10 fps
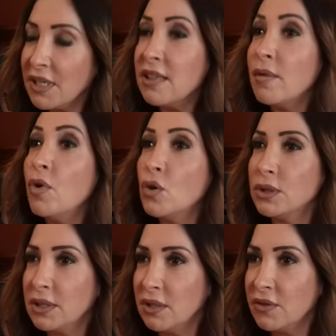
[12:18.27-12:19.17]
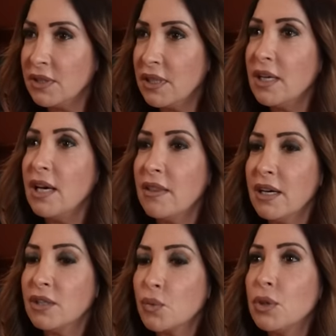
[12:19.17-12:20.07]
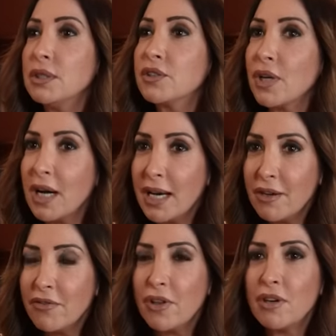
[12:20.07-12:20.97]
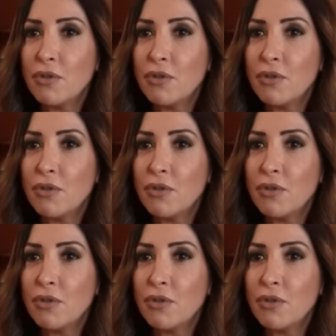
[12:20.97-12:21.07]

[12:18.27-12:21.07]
and the motives that will drive the